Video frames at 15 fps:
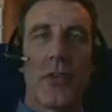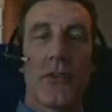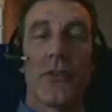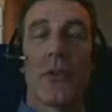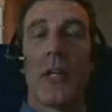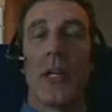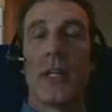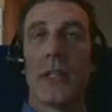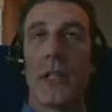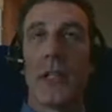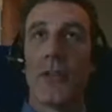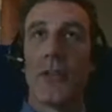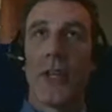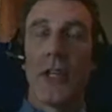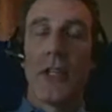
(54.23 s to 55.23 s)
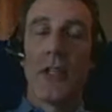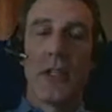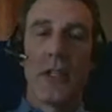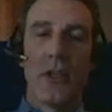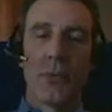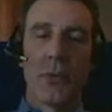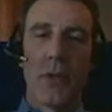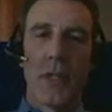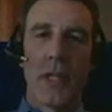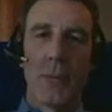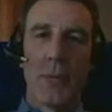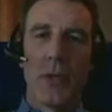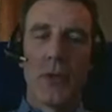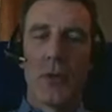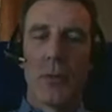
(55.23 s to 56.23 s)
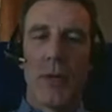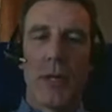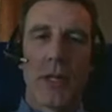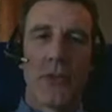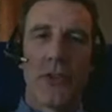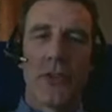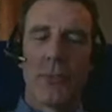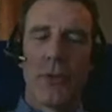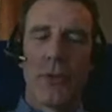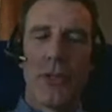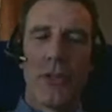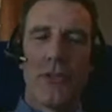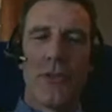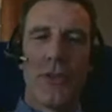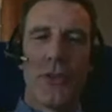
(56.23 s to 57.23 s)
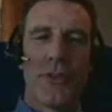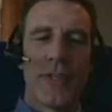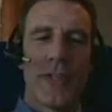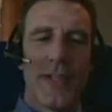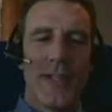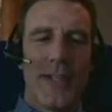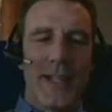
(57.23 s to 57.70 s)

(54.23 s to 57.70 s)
last 10 years with a company called Microsoft. Many of you have heard of it.